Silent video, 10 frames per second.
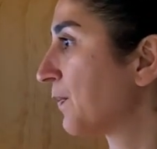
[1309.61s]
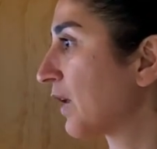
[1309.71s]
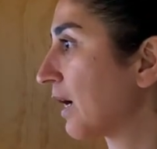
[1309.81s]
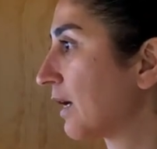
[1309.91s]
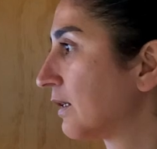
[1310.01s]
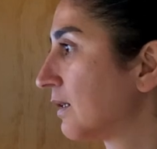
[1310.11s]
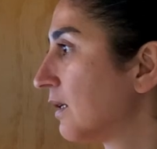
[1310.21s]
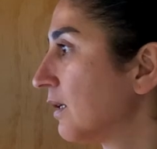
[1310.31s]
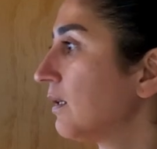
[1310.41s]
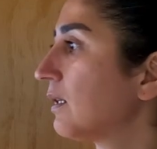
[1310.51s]
And
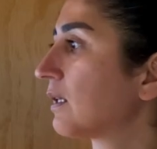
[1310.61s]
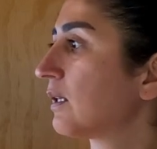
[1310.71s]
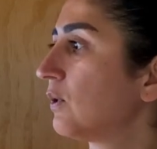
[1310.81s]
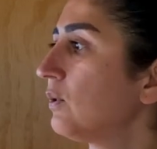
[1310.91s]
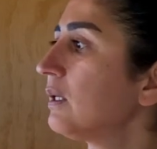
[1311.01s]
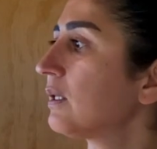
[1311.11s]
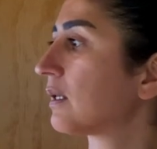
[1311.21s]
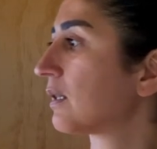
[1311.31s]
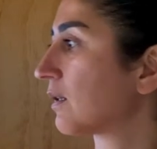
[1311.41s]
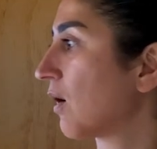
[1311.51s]
D, securing the
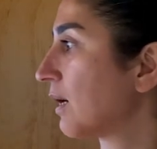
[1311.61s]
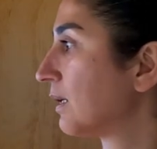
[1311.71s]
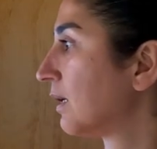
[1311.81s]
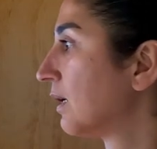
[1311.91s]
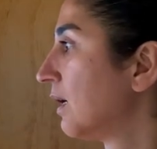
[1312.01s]
site